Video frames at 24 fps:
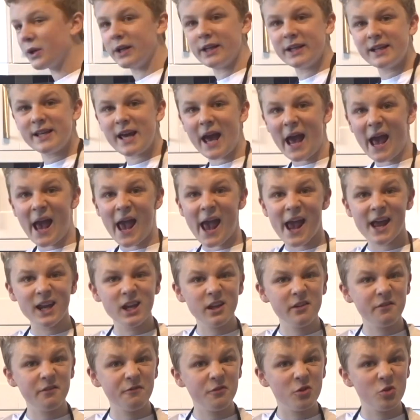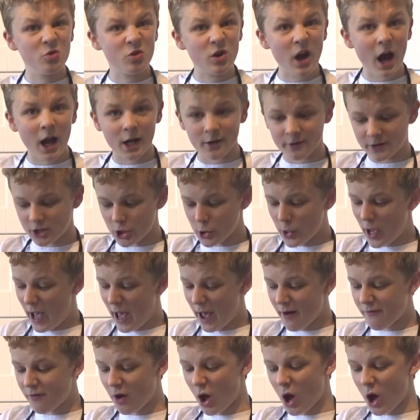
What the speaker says: going to get any food colouring you have.